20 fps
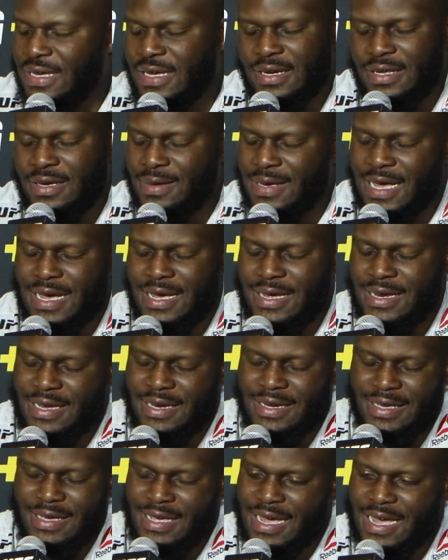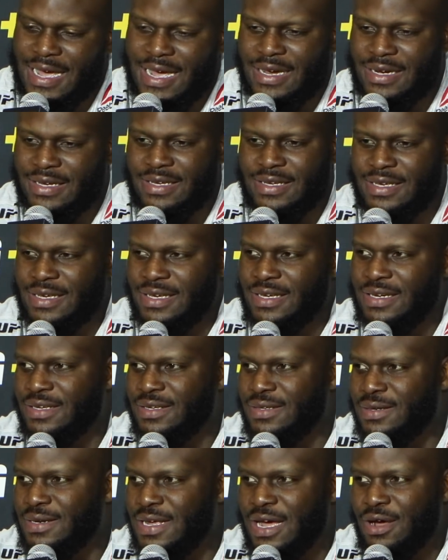any guy, any guy could get
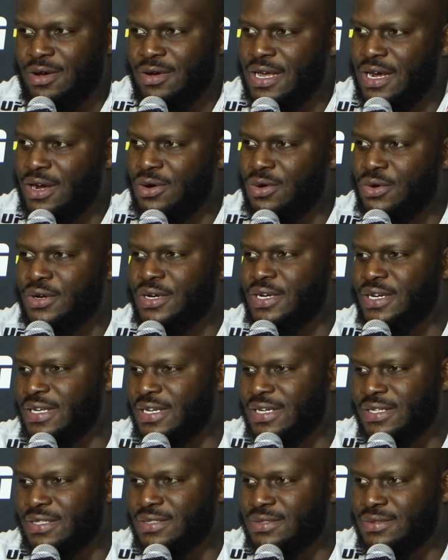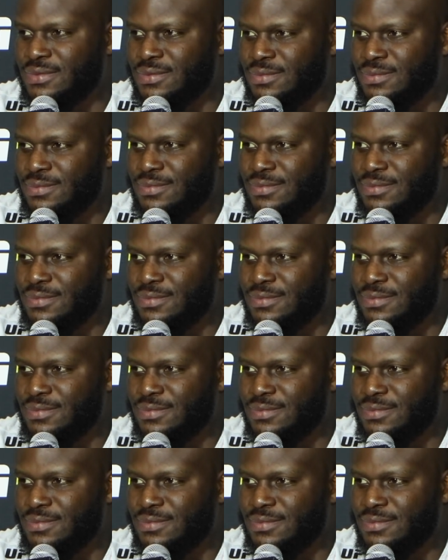it. I don't care who it is.